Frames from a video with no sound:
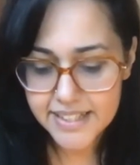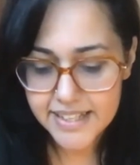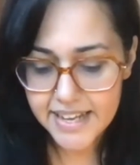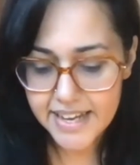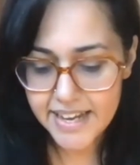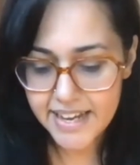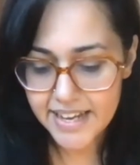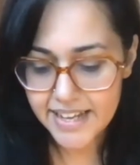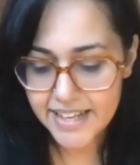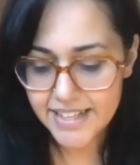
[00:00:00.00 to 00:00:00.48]

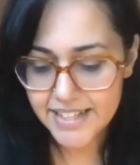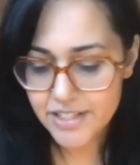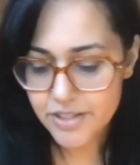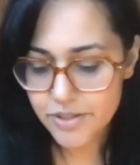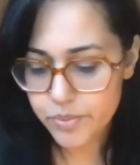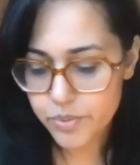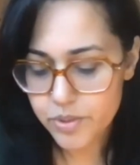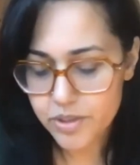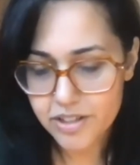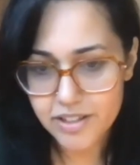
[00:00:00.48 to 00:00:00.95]
and
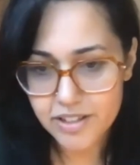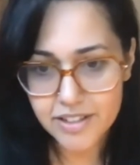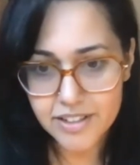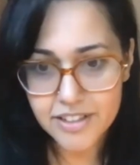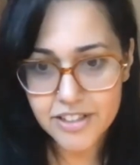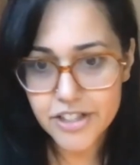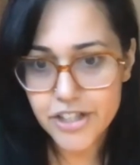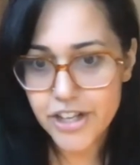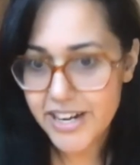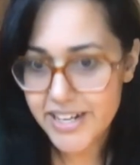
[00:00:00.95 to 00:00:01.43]
were
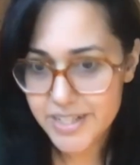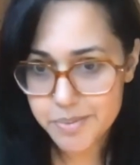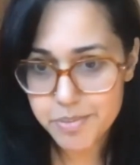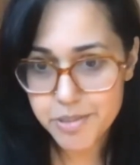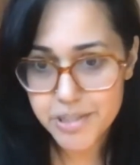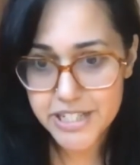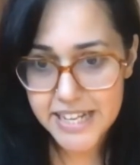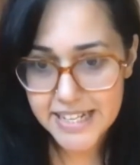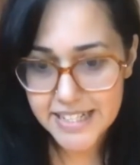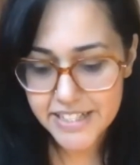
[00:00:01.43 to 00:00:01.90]
trying to
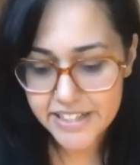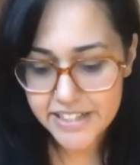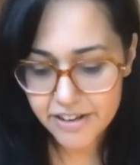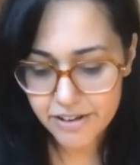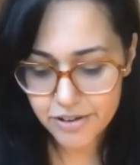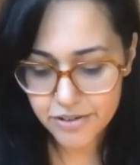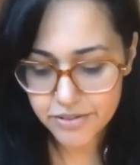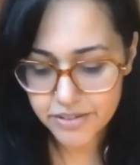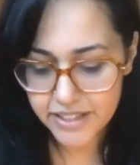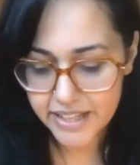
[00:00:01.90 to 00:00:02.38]
protect their
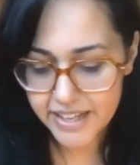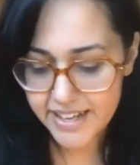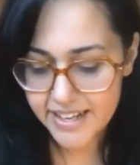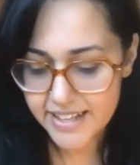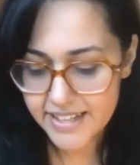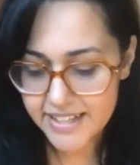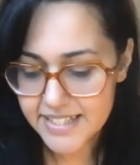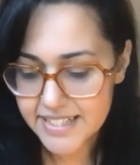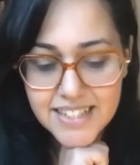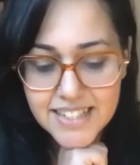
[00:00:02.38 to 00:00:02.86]
own
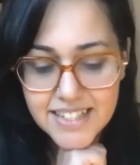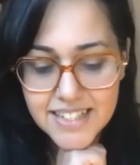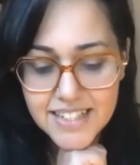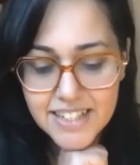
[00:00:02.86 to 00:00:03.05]
land.